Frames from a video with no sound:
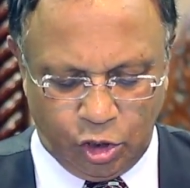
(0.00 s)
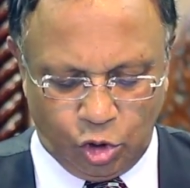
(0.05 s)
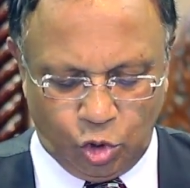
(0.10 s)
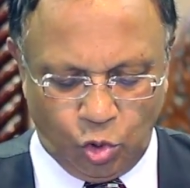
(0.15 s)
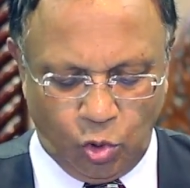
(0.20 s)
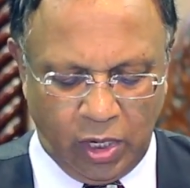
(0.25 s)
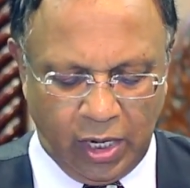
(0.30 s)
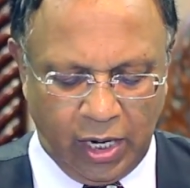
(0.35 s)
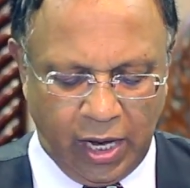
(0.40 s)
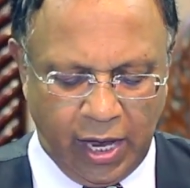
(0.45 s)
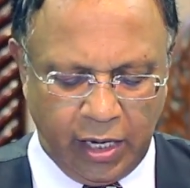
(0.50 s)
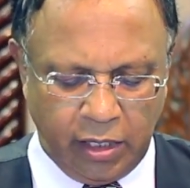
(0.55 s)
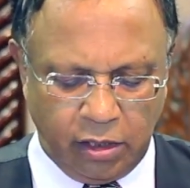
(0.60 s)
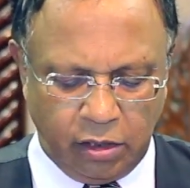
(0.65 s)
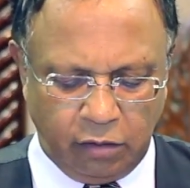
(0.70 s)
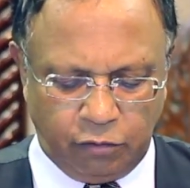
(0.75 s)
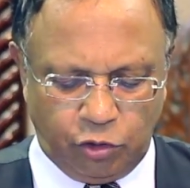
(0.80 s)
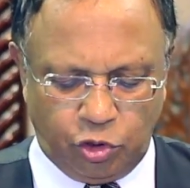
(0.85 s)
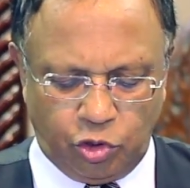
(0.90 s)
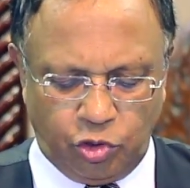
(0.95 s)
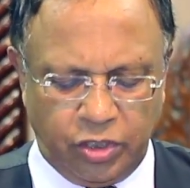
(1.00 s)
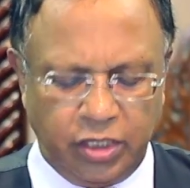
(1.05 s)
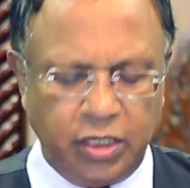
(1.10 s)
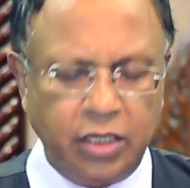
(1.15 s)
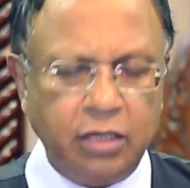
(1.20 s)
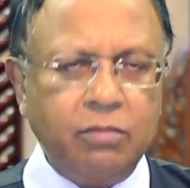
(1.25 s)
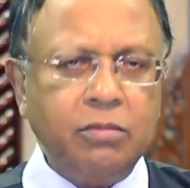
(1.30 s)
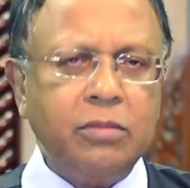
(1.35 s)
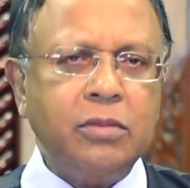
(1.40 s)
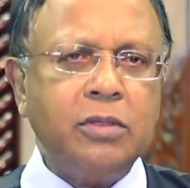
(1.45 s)
to a land of
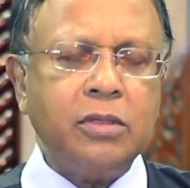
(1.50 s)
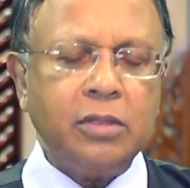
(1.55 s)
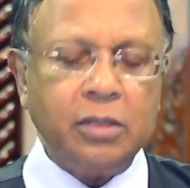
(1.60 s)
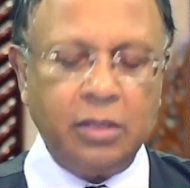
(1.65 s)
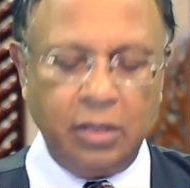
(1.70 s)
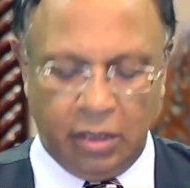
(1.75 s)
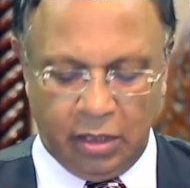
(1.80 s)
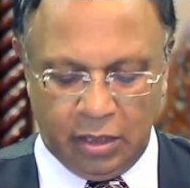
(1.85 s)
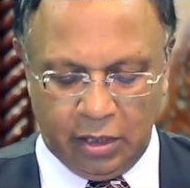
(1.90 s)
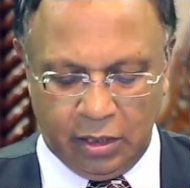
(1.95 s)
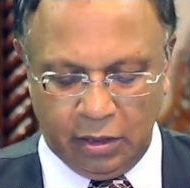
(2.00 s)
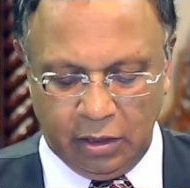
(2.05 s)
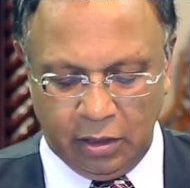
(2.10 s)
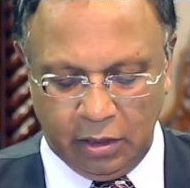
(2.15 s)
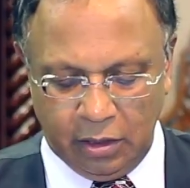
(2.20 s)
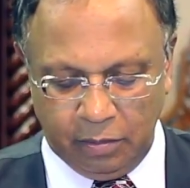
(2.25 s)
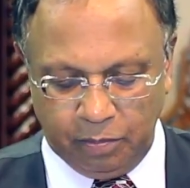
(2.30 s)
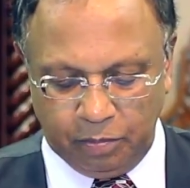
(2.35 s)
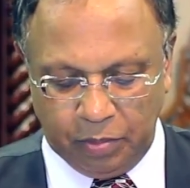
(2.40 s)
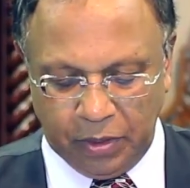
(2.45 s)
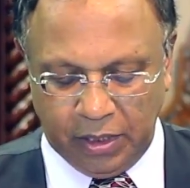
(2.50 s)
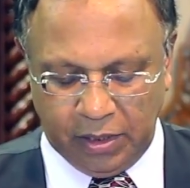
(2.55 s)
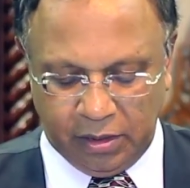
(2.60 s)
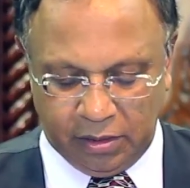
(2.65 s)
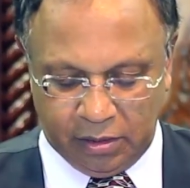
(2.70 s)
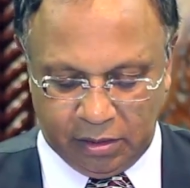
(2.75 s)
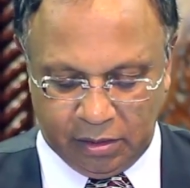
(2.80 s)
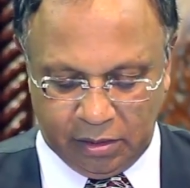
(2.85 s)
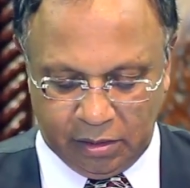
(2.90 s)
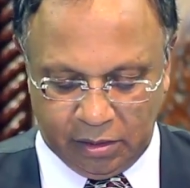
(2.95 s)
dreams,
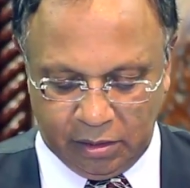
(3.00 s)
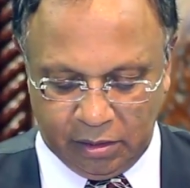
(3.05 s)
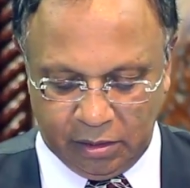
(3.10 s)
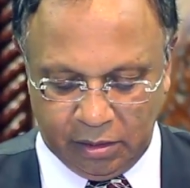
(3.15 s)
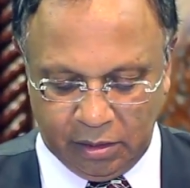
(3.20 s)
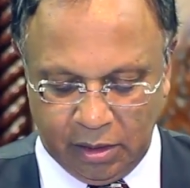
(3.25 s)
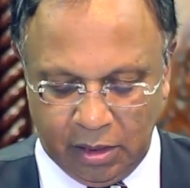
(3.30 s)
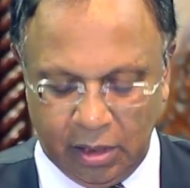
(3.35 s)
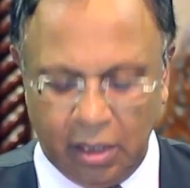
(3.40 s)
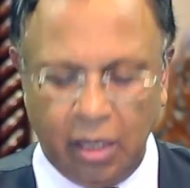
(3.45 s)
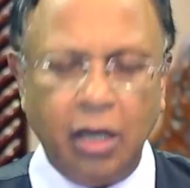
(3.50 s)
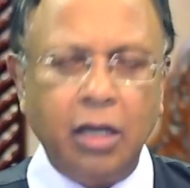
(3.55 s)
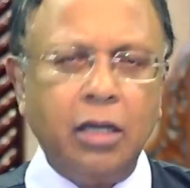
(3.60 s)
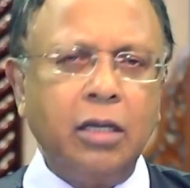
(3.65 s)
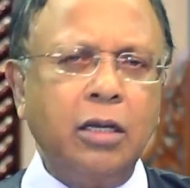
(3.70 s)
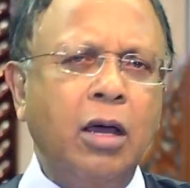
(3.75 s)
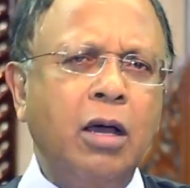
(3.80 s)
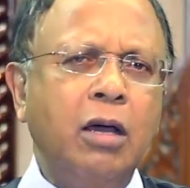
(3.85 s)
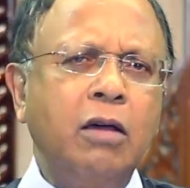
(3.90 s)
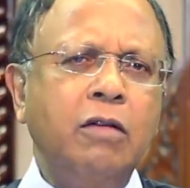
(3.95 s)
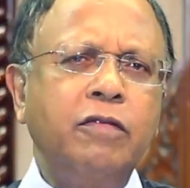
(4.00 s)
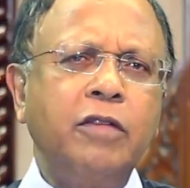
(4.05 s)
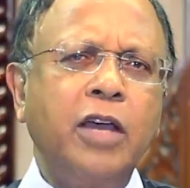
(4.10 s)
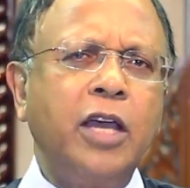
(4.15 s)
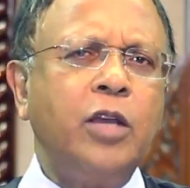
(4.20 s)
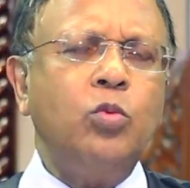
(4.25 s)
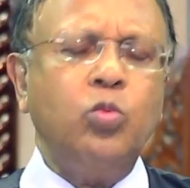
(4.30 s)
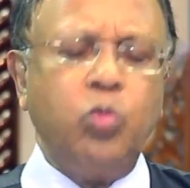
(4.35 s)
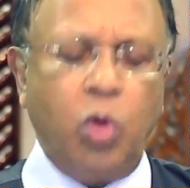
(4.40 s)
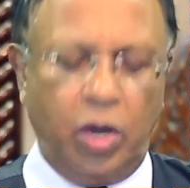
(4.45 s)
peace, love
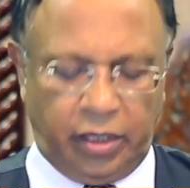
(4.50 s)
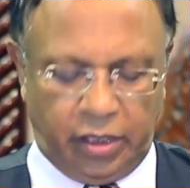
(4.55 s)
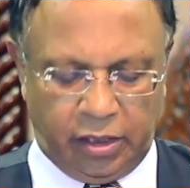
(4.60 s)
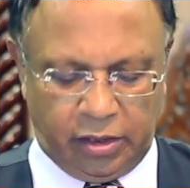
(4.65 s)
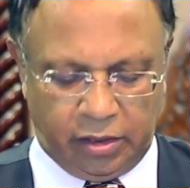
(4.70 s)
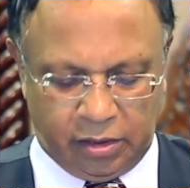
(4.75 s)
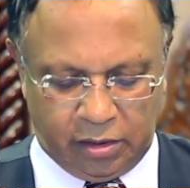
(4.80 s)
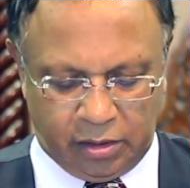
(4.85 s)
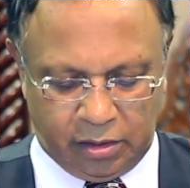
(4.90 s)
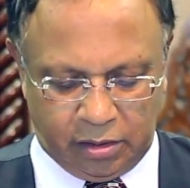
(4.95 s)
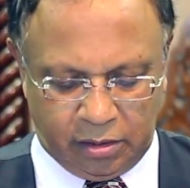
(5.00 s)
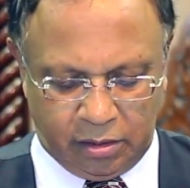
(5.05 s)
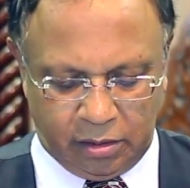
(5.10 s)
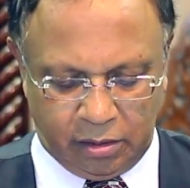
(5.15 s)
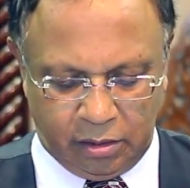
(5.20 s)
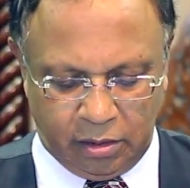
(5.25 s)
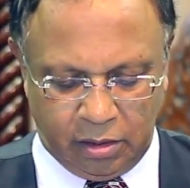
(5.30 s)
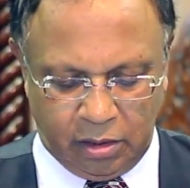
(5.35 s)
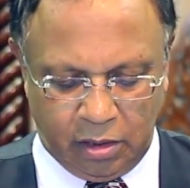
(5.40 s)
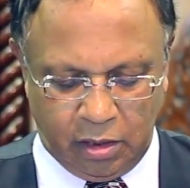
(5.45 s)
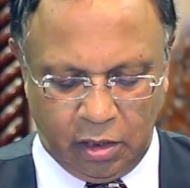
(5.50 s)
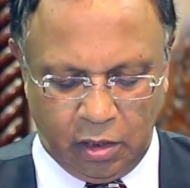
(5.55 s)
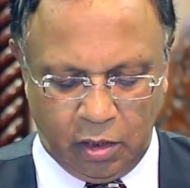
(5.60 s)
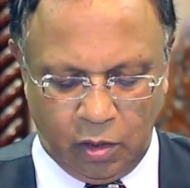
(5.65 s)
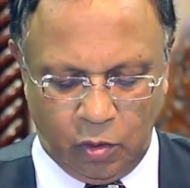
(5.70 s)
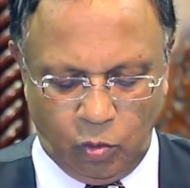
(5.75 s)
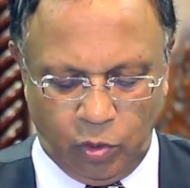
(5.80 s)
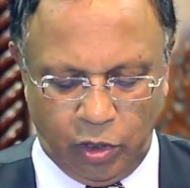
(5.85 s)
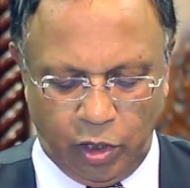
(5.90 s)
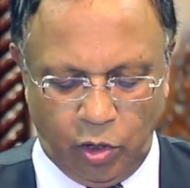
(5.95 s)
and oneness,
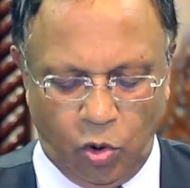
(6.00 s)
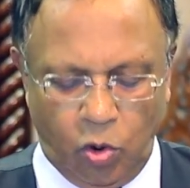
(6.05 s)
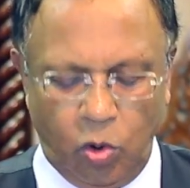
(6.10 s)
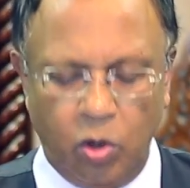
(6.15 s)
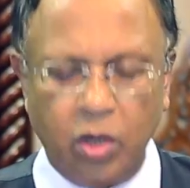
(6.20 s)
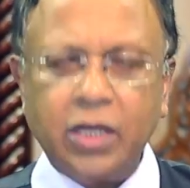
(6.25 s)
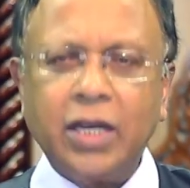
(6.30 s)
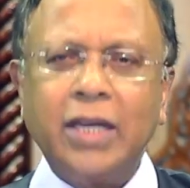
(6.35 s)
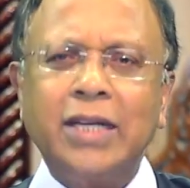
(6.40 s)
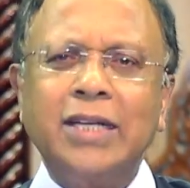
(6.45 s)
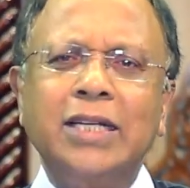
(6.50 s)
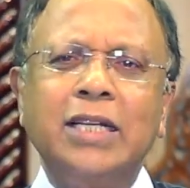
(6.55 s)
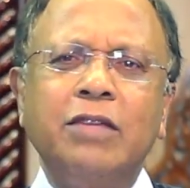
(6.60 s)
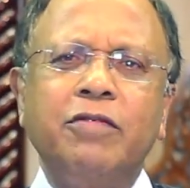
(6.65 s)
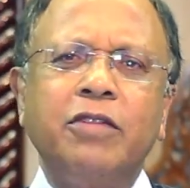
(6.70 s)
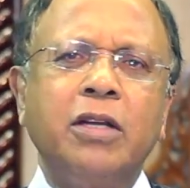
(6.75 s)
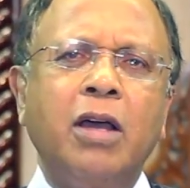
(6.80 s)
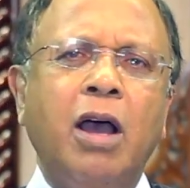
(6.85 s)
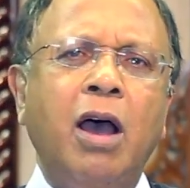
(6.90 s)
where all can live in